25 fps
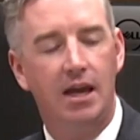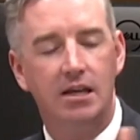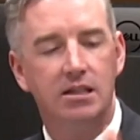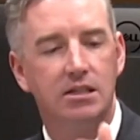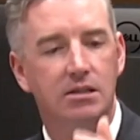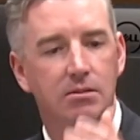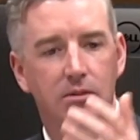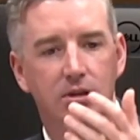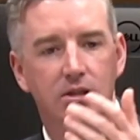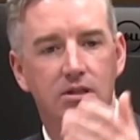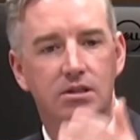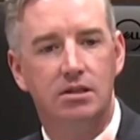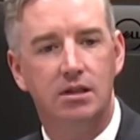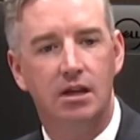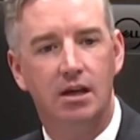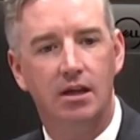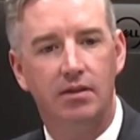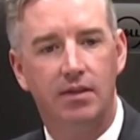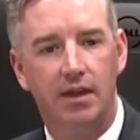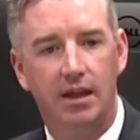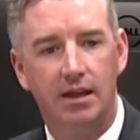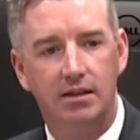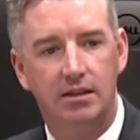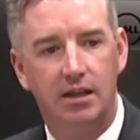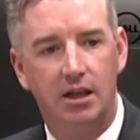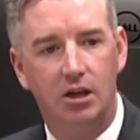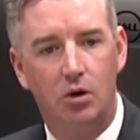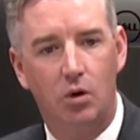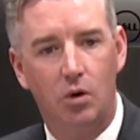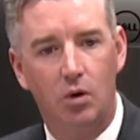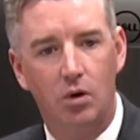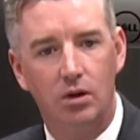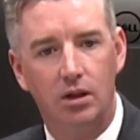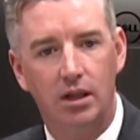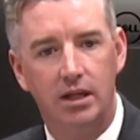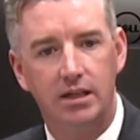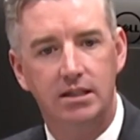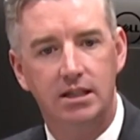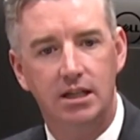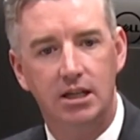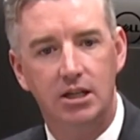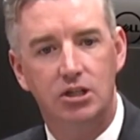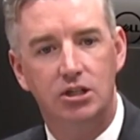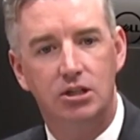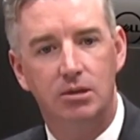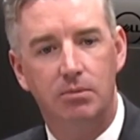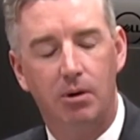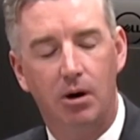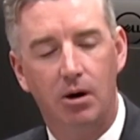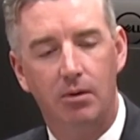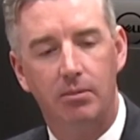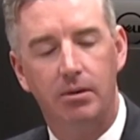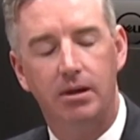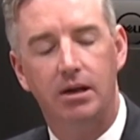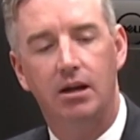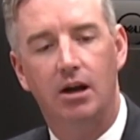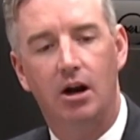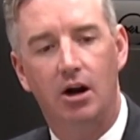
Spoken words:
estimates that correlate to each department.